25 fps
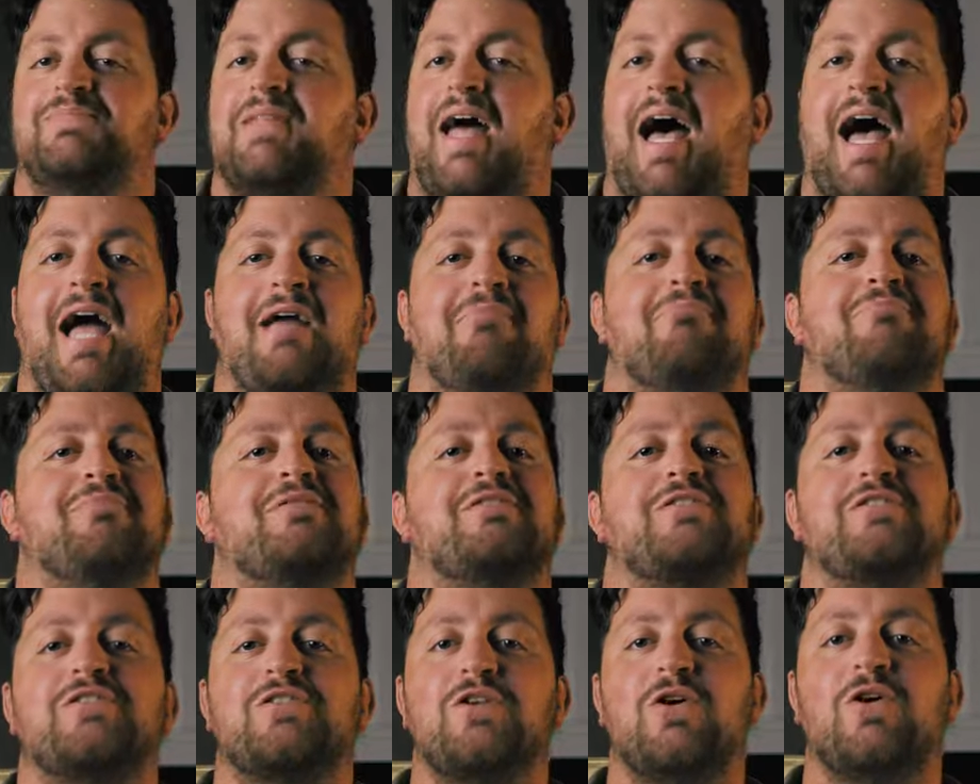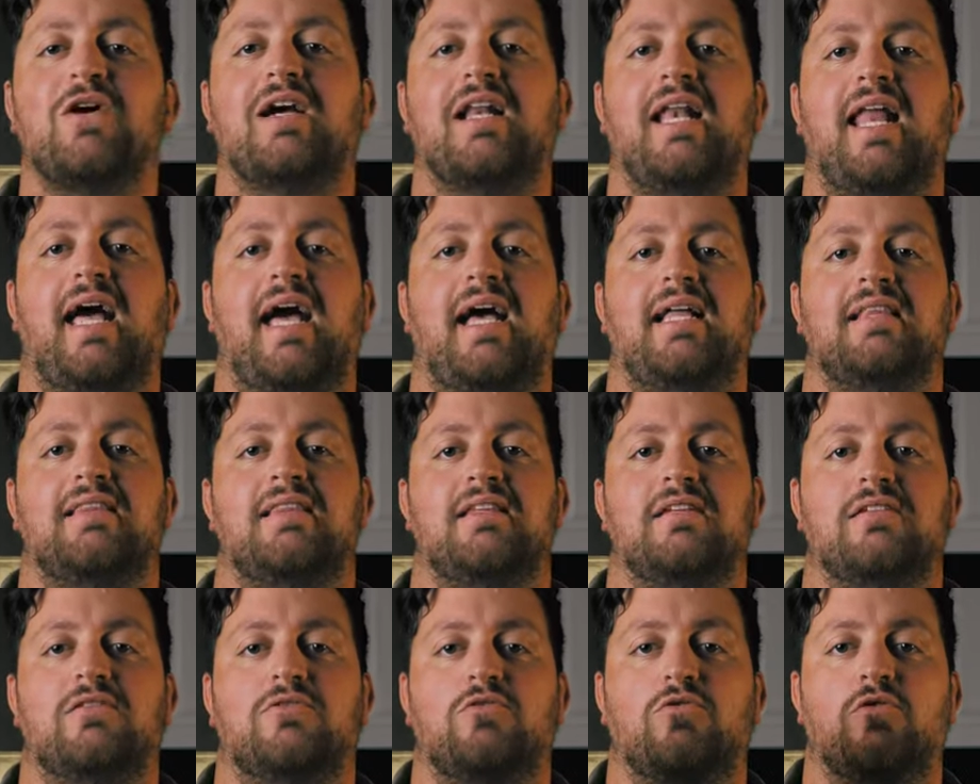I'm so
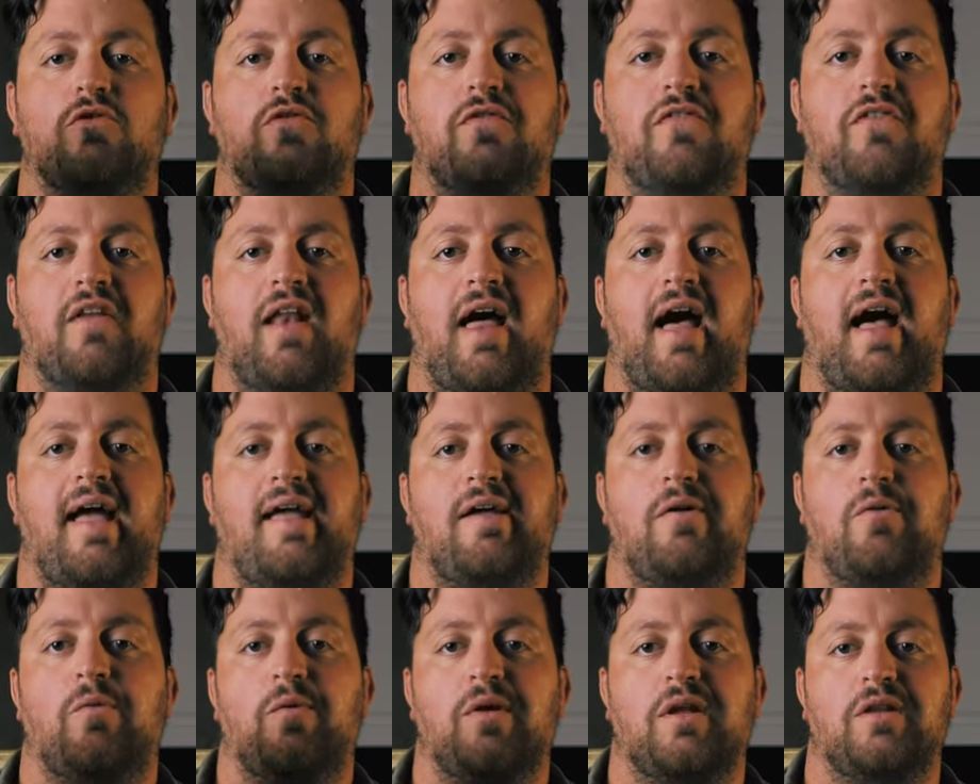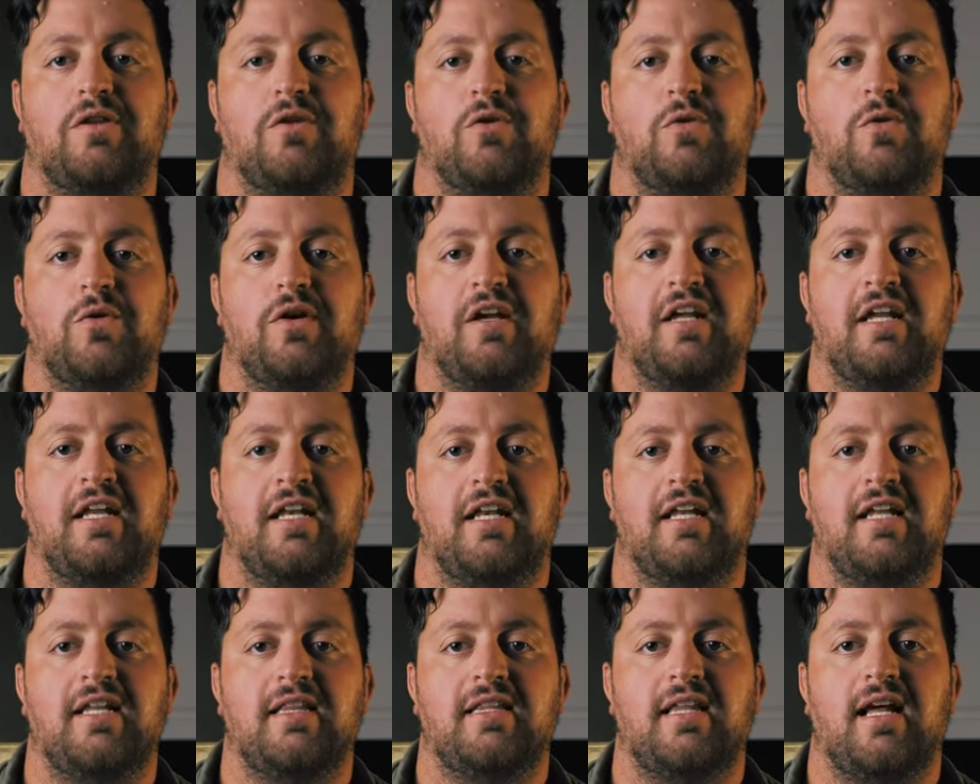glad to fly with you
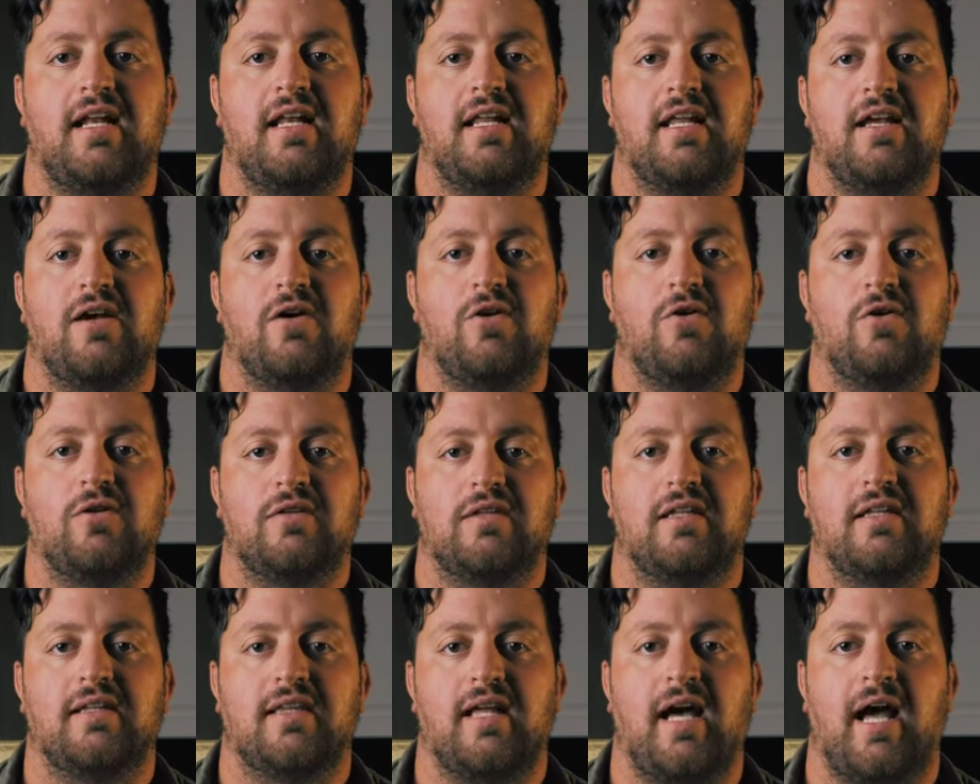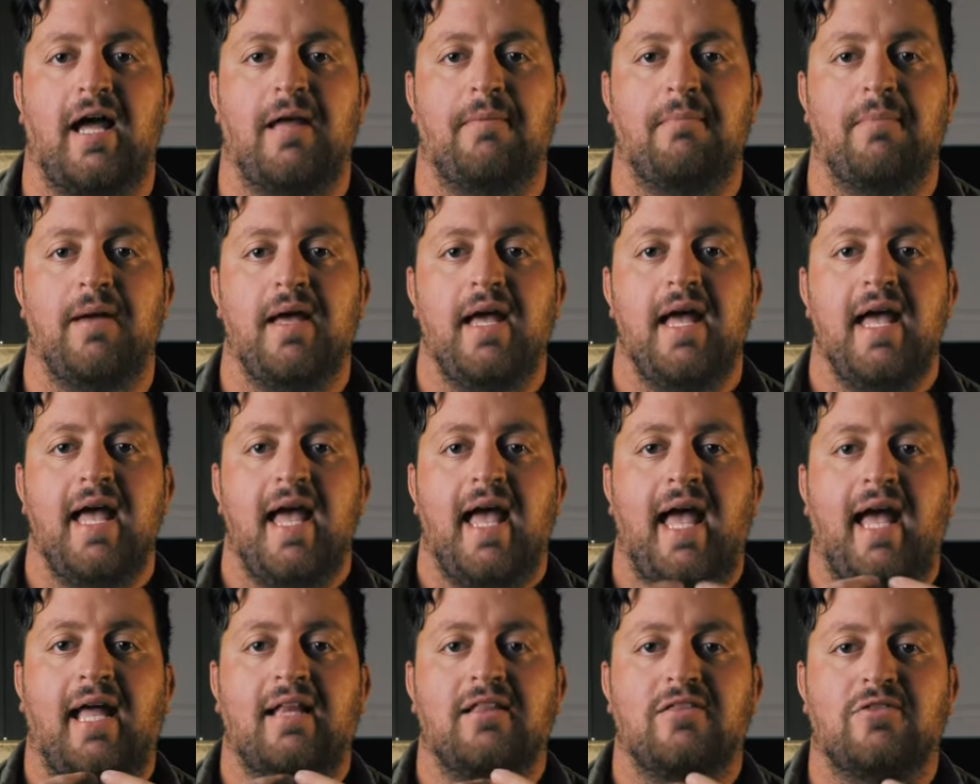in Italy all the time
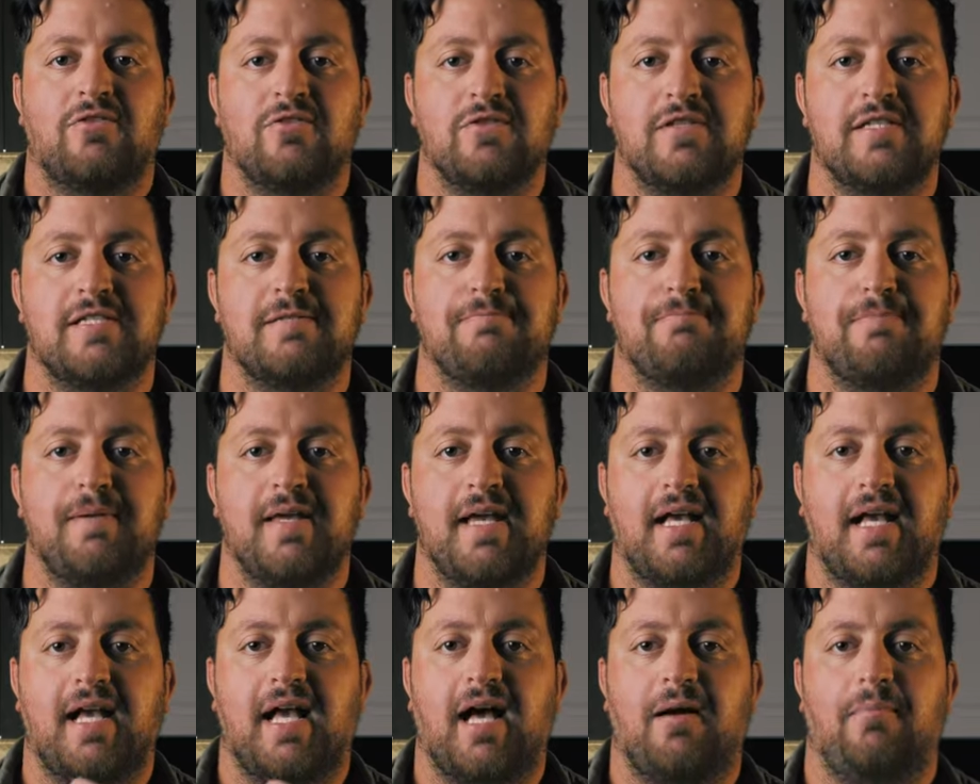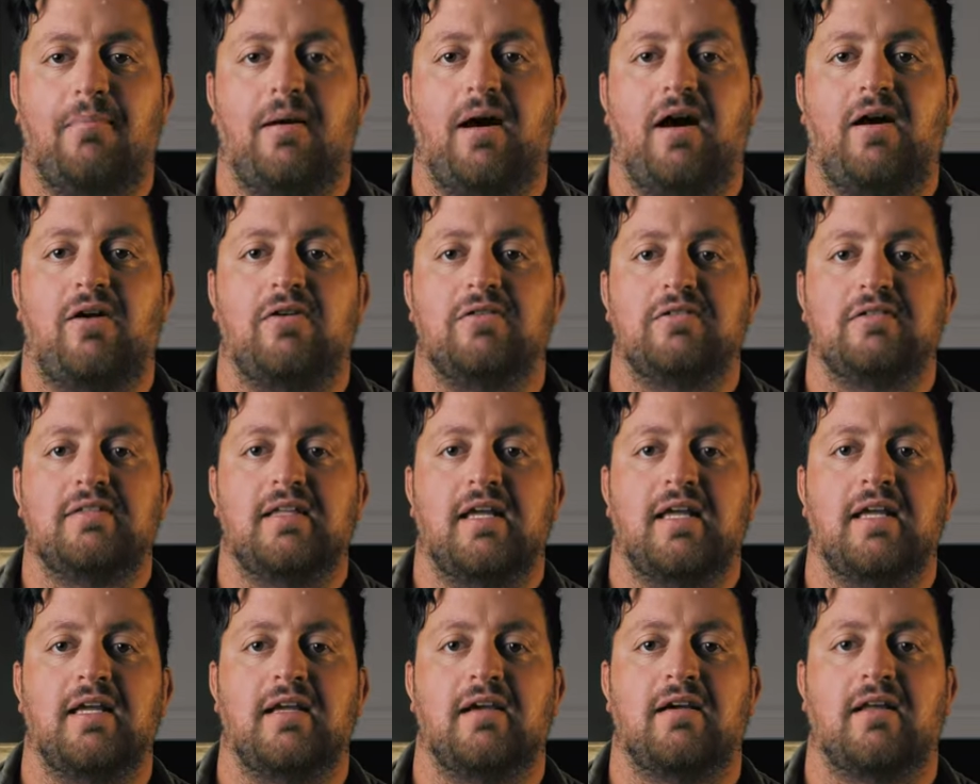and to speak about
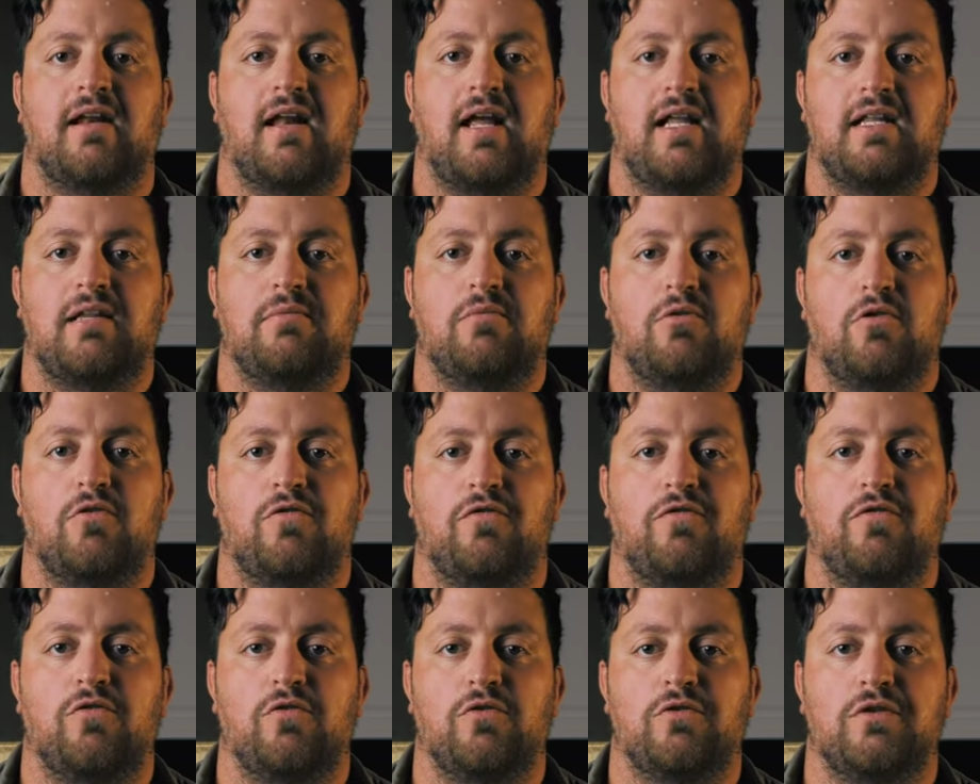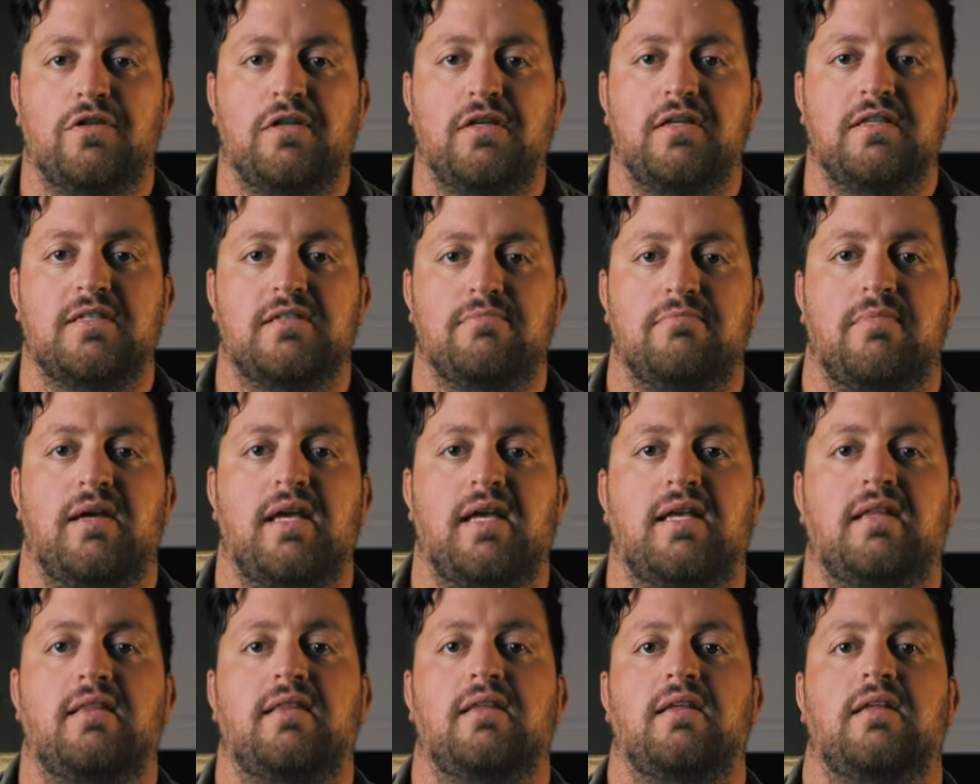the incredible food is
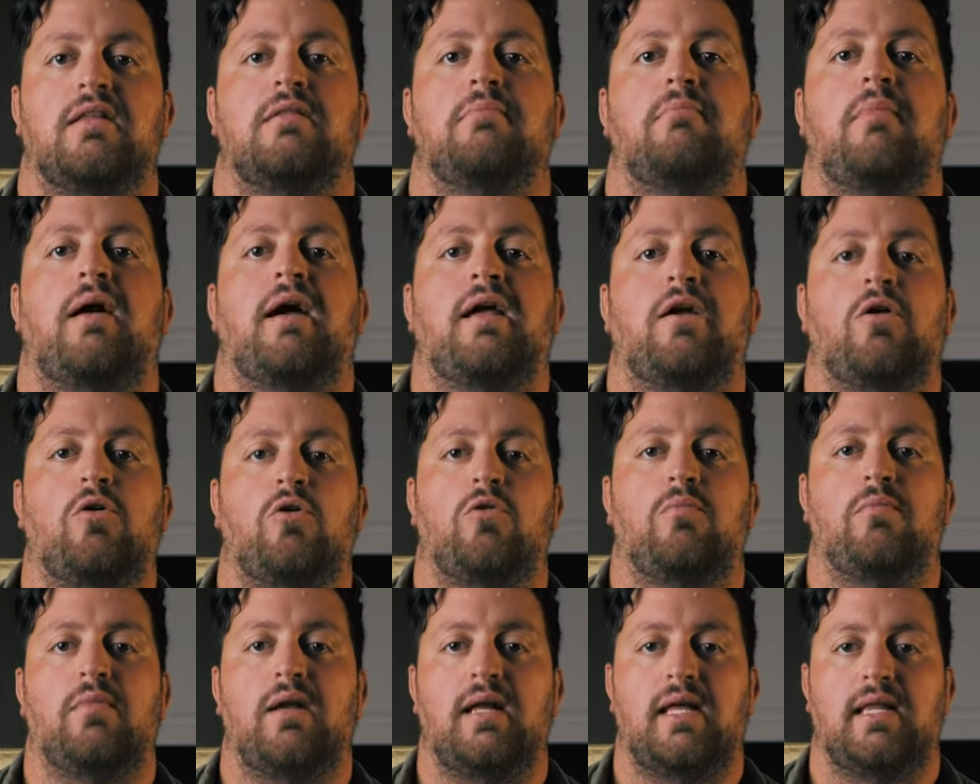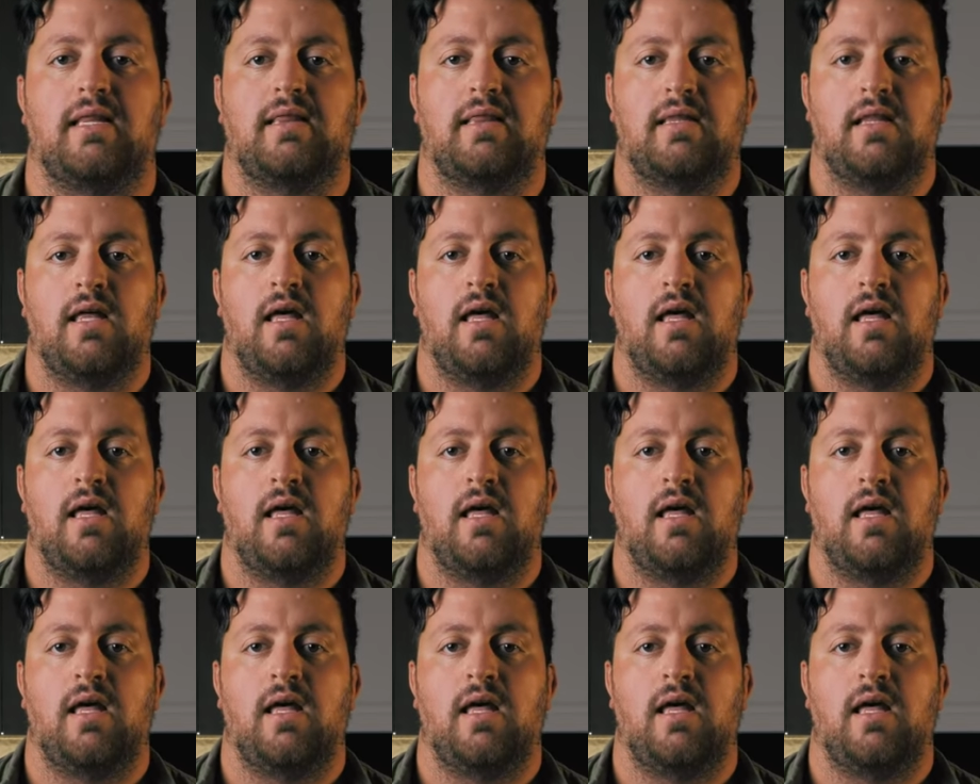made in my homeland.